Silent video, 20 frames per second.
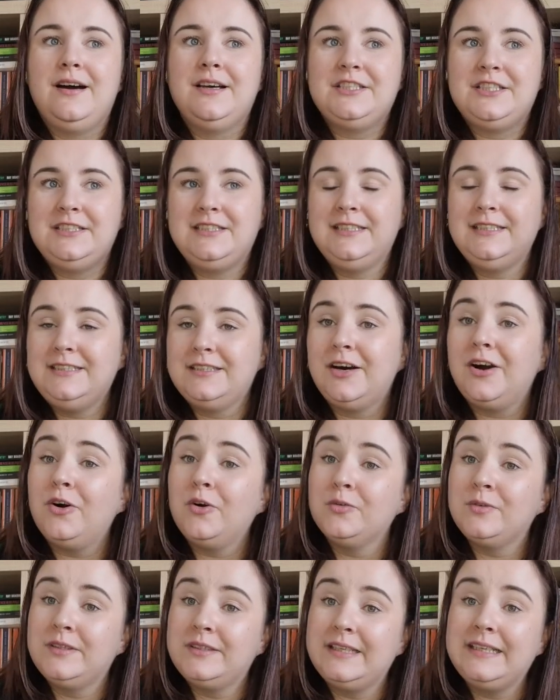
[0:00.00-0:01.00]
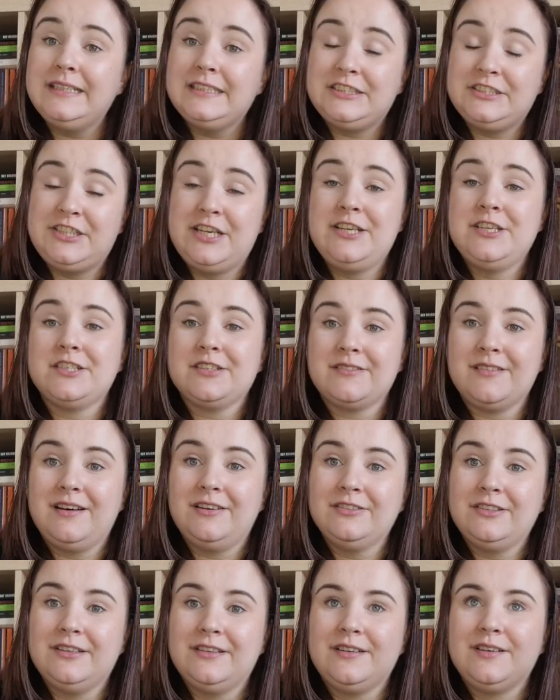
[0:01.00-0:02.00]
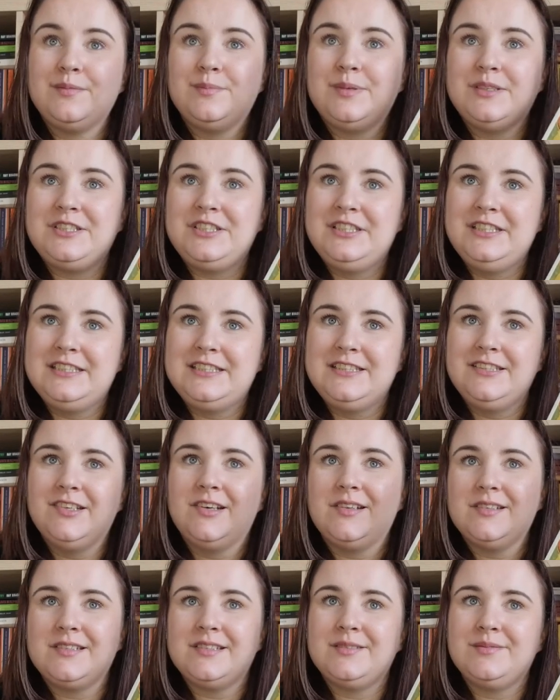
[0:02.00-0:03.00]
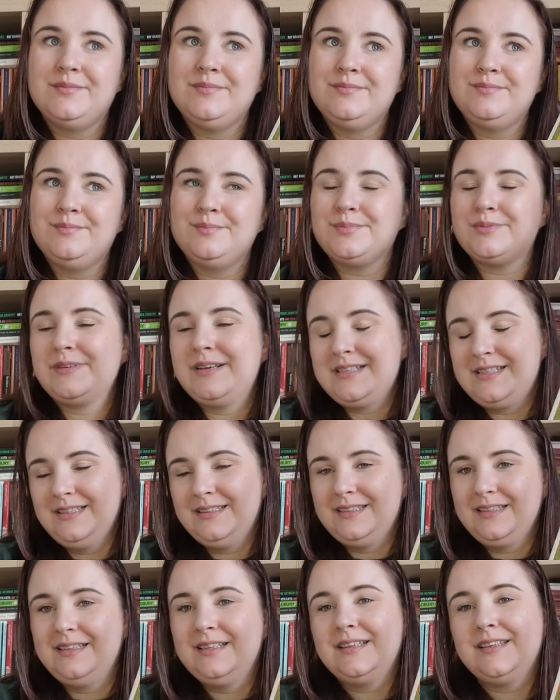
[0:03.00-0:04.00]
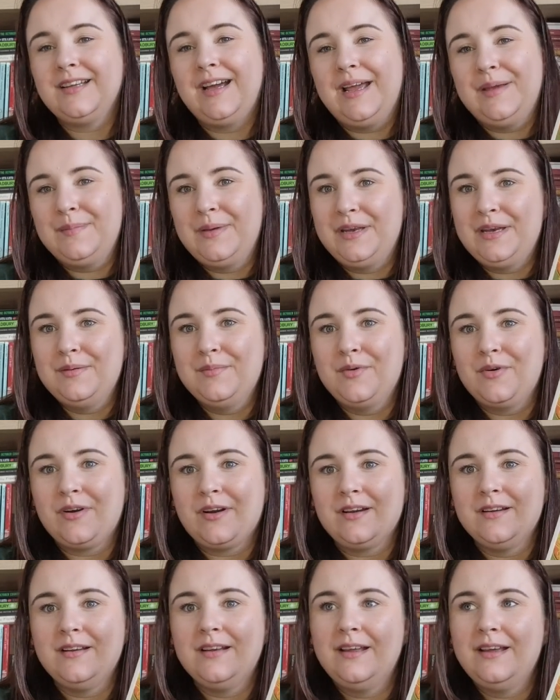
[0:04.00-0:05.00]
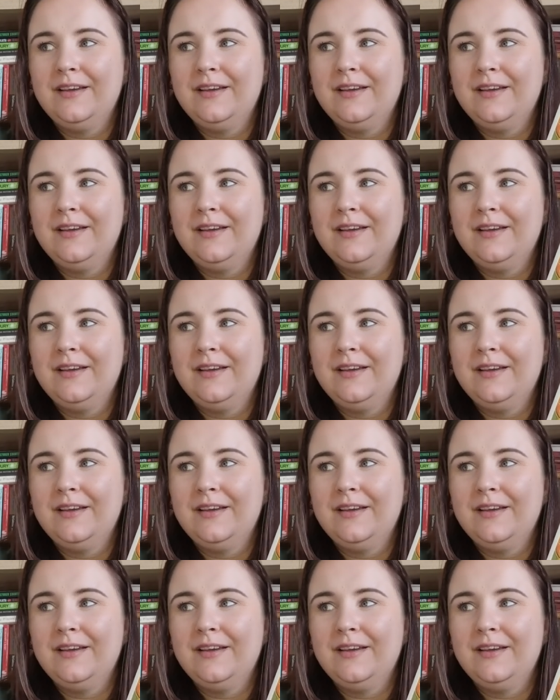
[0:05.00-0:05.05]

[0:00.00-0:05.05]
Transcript: She sees all things change around her, but she's not present in the time anymore.